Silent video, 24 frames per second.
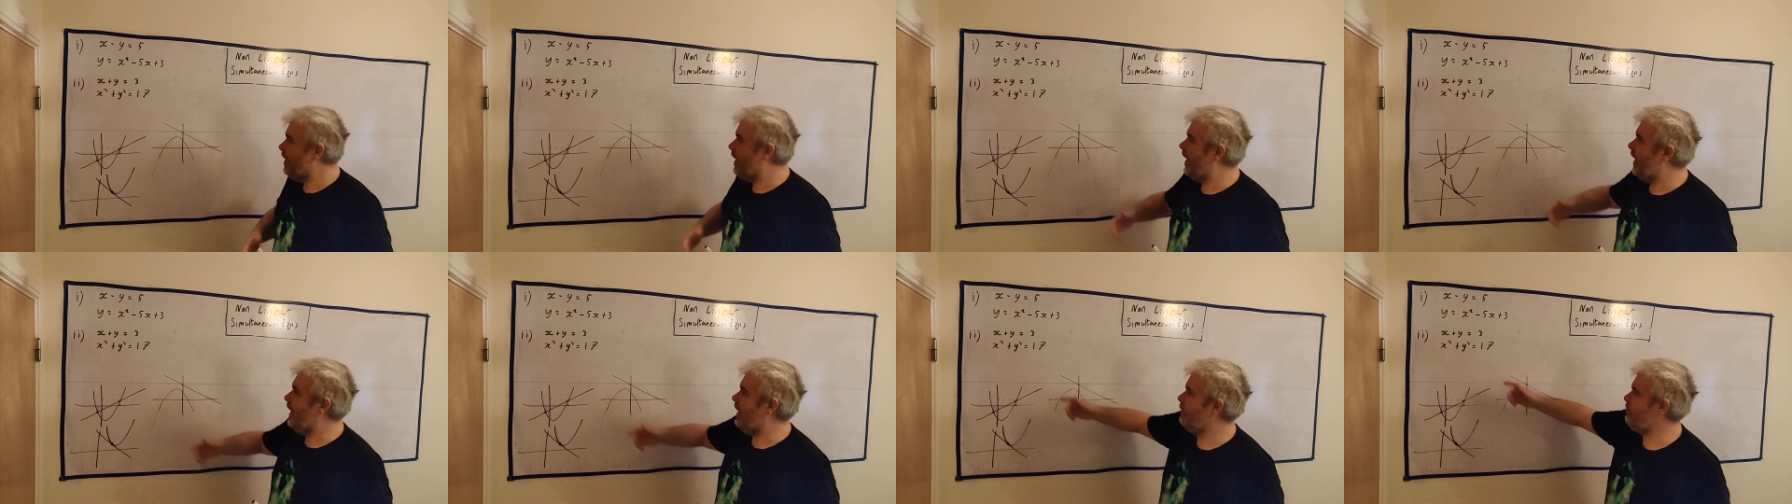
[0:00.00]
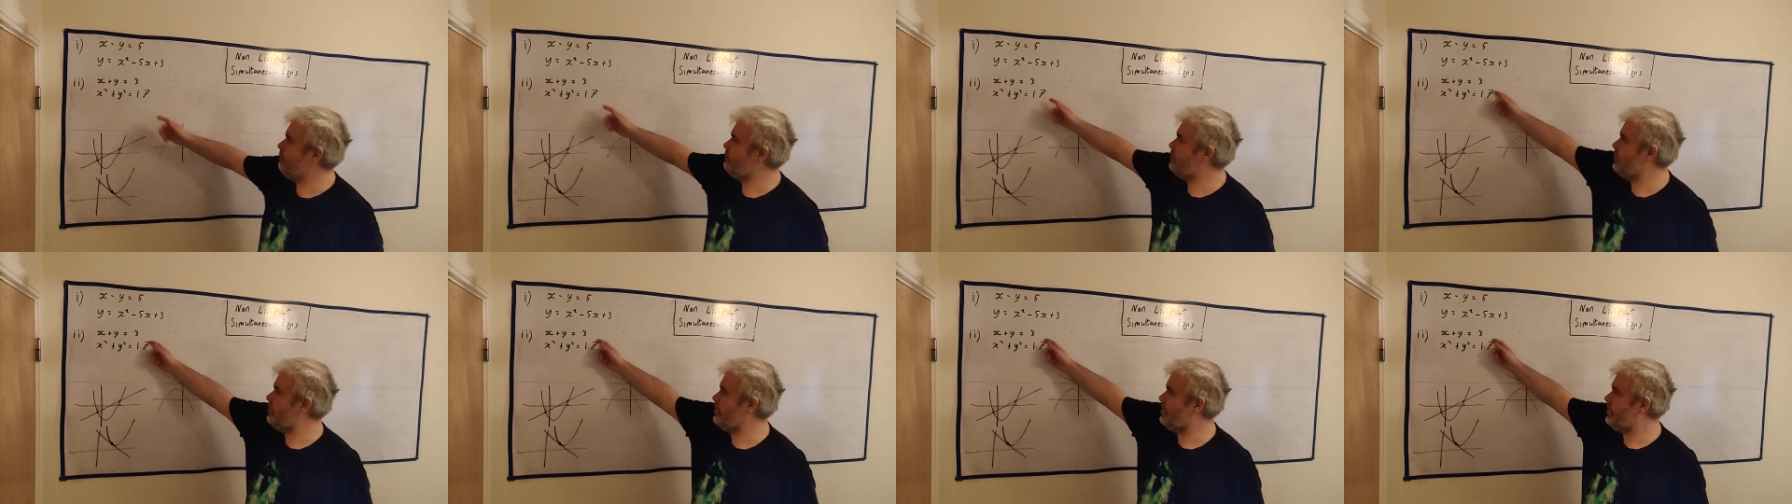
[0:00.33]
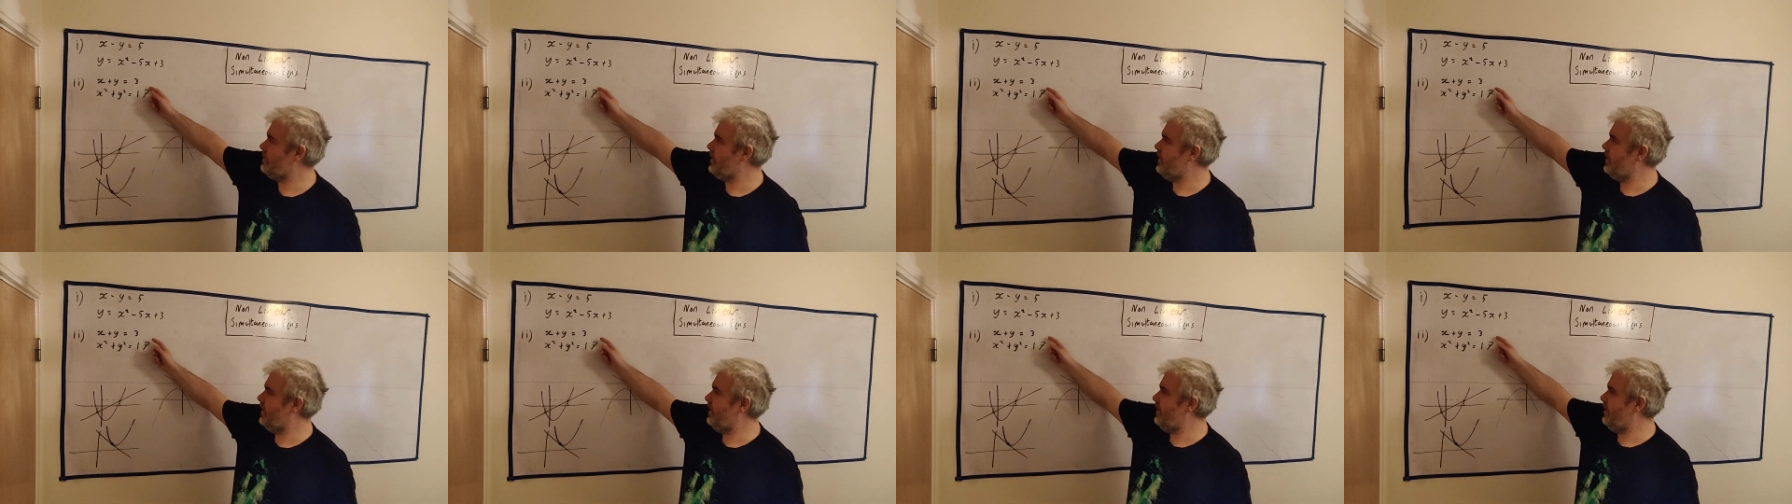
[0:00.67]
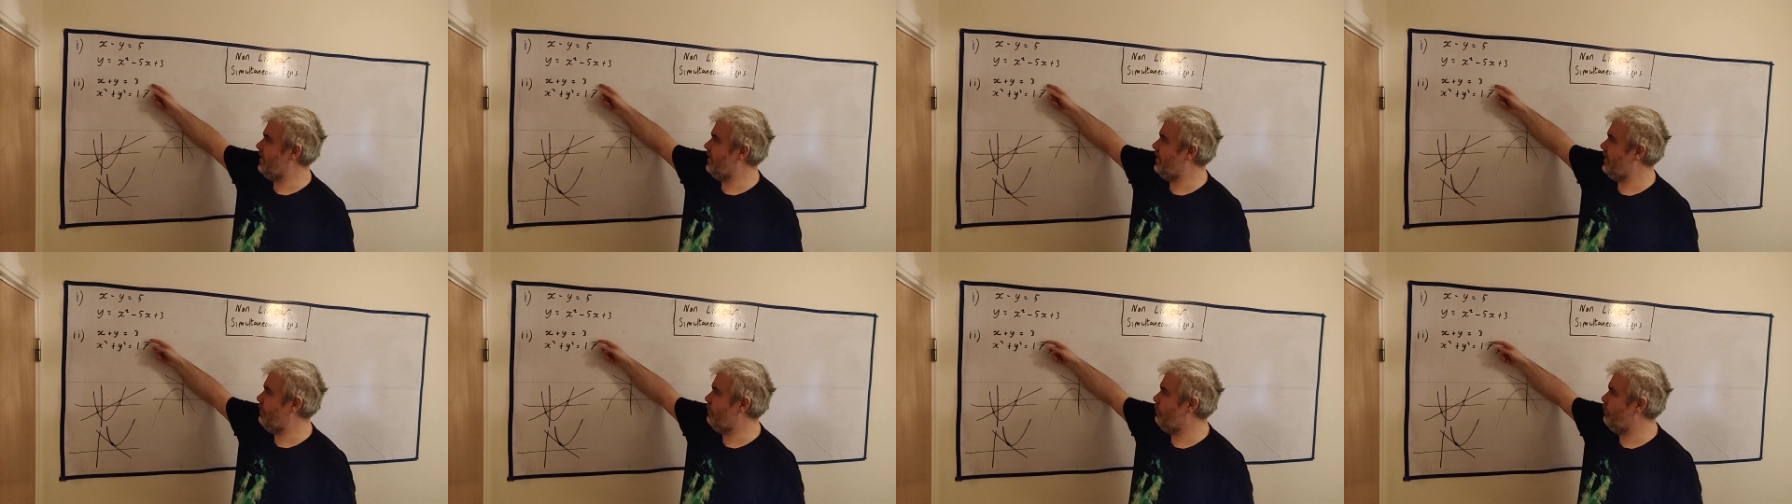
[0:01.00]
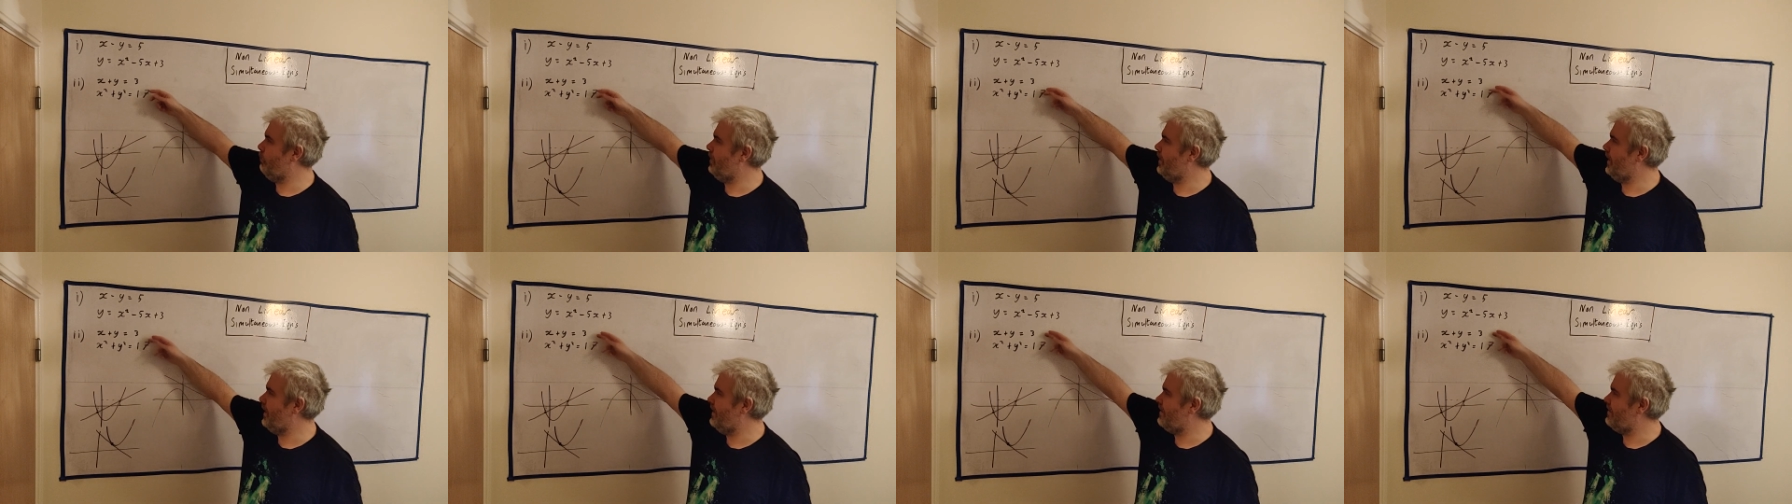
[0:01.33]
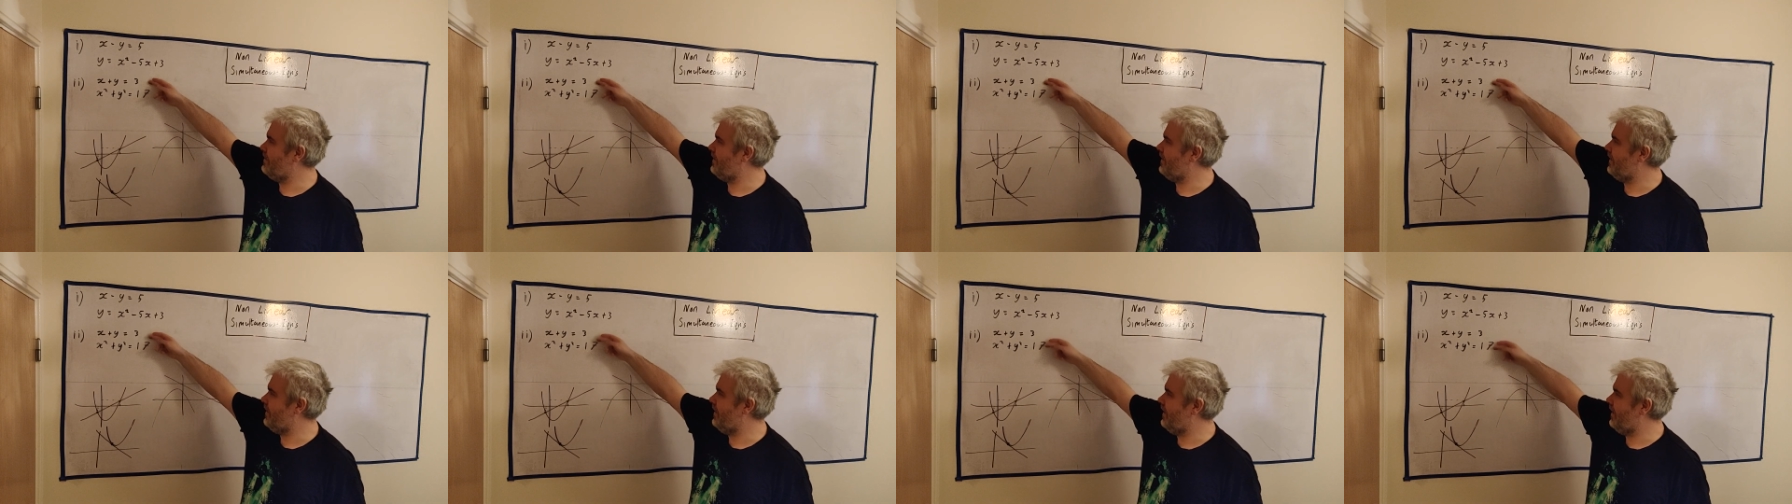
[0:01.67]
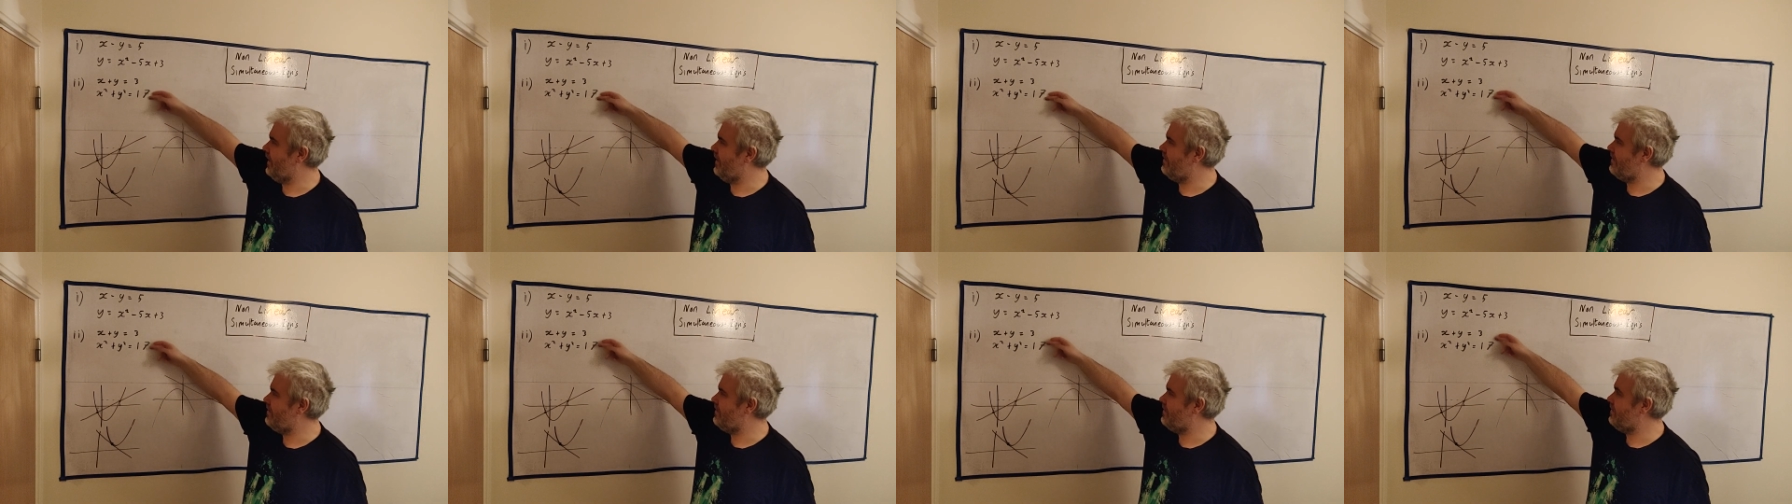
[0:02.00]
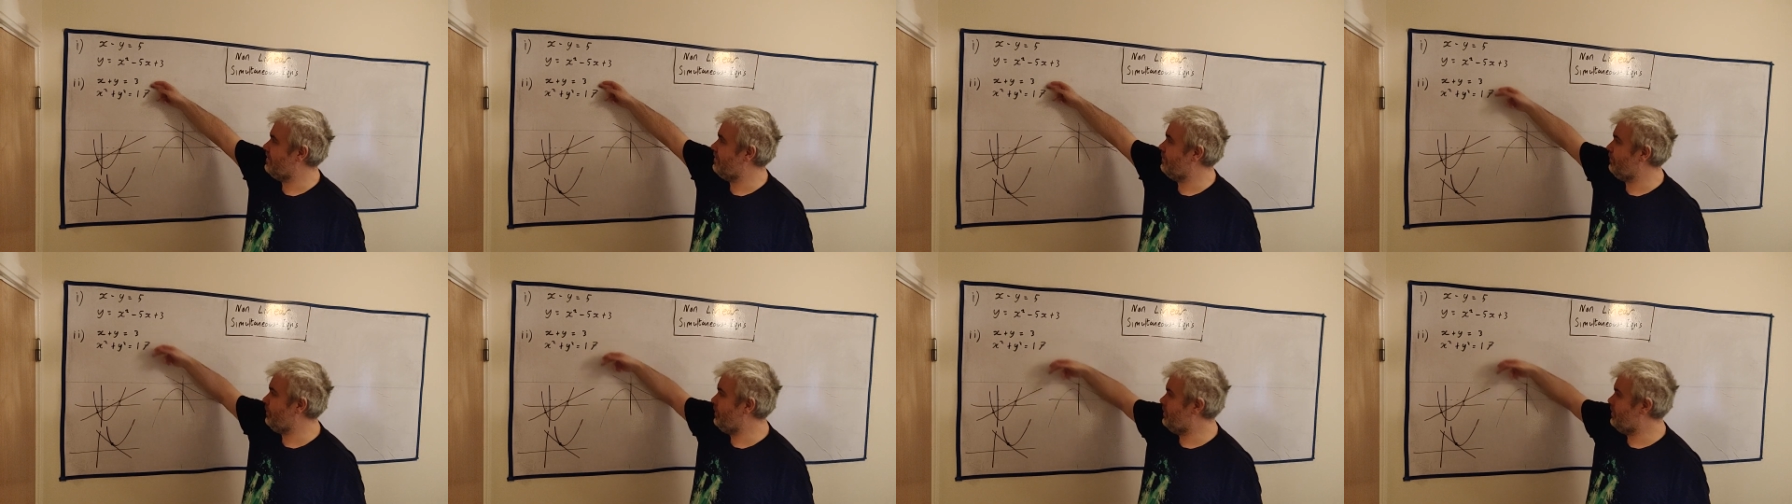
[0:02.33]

One last thing, I guess.